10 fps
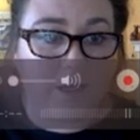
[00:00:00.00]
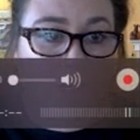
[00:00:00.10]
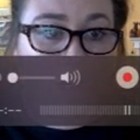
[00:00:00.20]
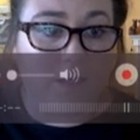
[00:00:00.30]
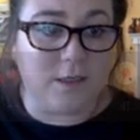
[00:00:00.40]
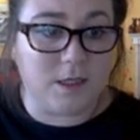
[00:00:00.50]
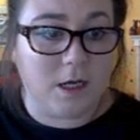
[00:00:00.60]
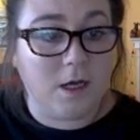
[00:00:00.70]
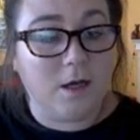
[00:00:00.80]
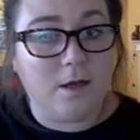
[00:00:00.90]
And
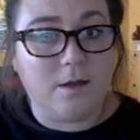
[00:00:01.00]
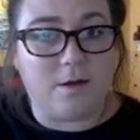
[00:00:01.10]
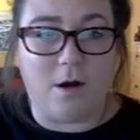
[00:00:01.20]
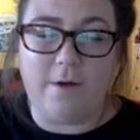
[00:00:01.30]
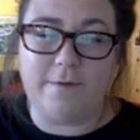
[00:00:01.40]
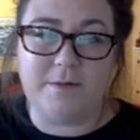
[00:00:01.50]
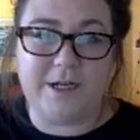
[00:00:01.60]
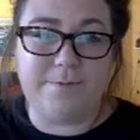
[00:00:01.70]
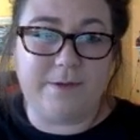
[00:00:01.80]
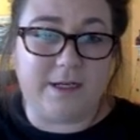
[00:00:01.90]
they're all from
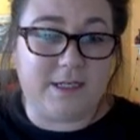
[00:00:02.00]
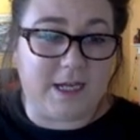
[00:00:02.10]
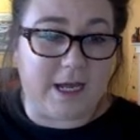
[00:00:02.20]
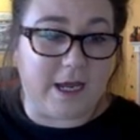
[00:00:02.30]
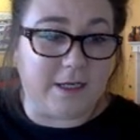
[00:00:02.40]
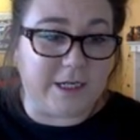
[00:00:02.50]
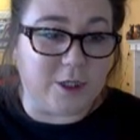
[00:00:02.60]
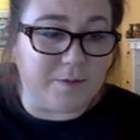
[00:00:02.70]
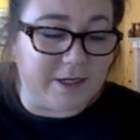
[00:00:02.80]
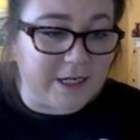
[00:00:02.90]
TPT, Teachers
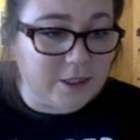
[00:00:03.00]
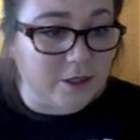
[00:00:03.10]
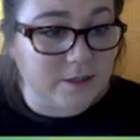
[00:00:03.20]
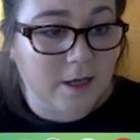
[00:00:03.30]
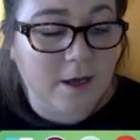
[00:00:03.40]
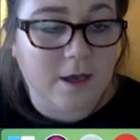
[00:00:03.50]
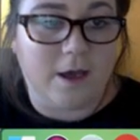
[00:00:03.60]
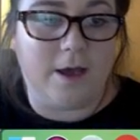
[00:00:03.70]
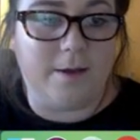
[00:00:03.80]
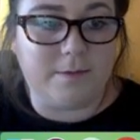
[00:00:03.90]
Pay Teachers.
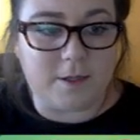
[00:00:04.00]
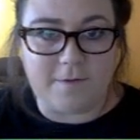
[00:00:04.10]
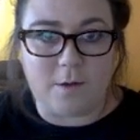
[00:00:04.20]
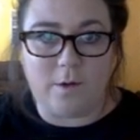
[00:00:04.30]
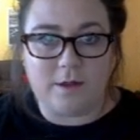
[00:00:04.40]
So if you want